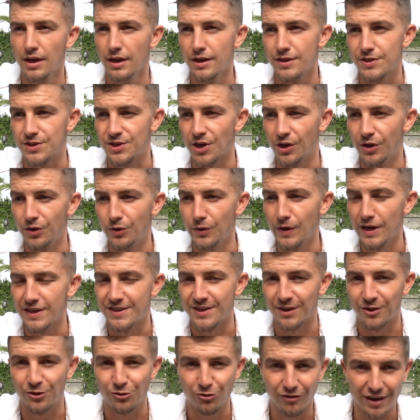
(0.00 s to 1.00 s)
So
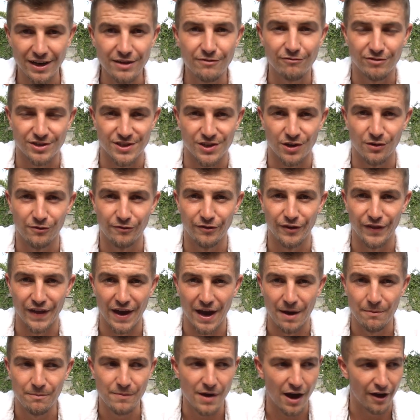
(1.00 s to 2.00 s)
it's a great result for
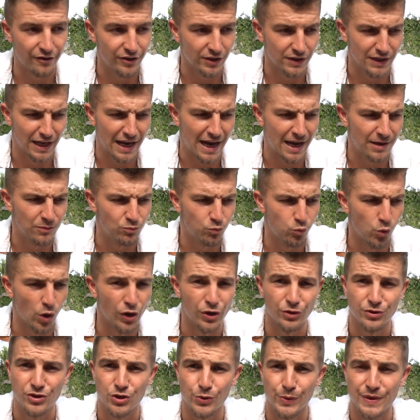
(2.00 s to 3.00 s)
them. I think they had
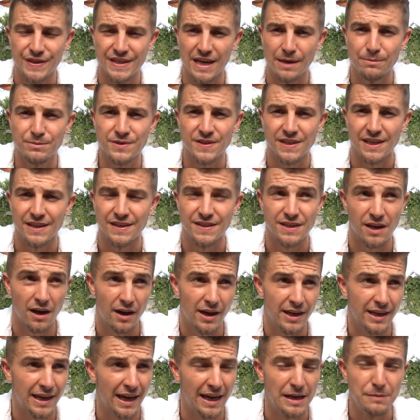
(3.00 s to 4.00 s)
1 or 2 attempts the
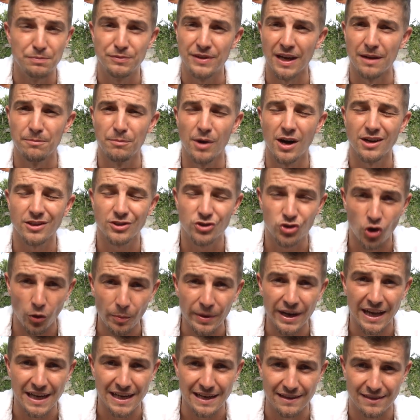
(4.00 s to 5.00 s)
entire game. Denmark
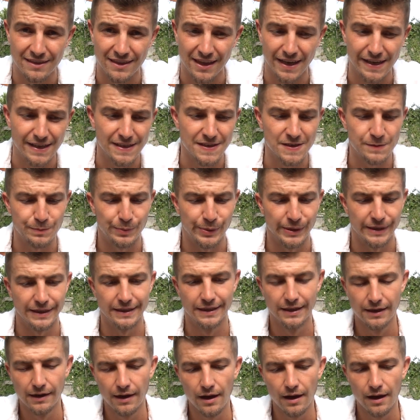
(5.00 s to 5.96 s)
dominated things, but